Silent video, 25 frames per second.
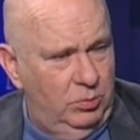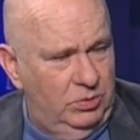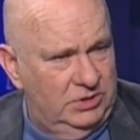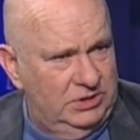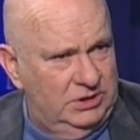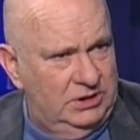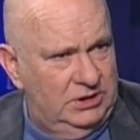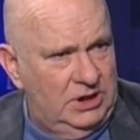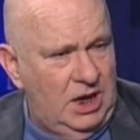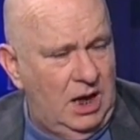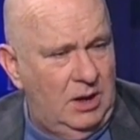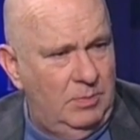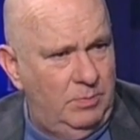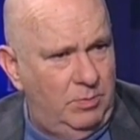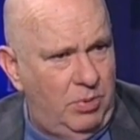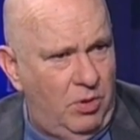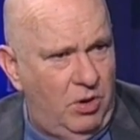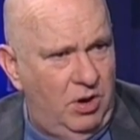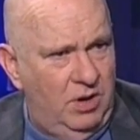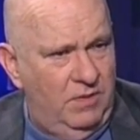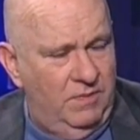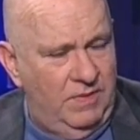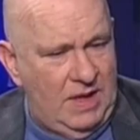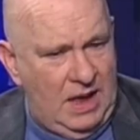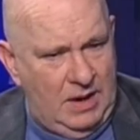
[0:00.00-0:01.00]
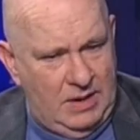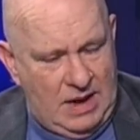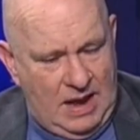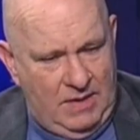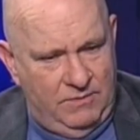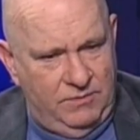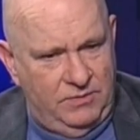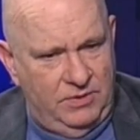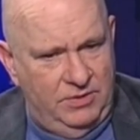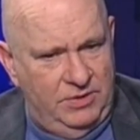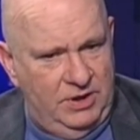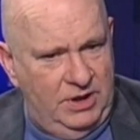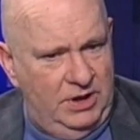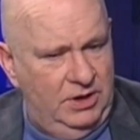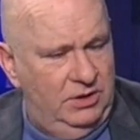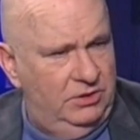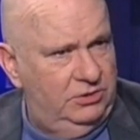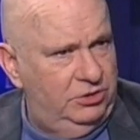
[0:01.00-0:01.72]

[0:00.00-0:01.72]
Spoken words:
was not part of that after the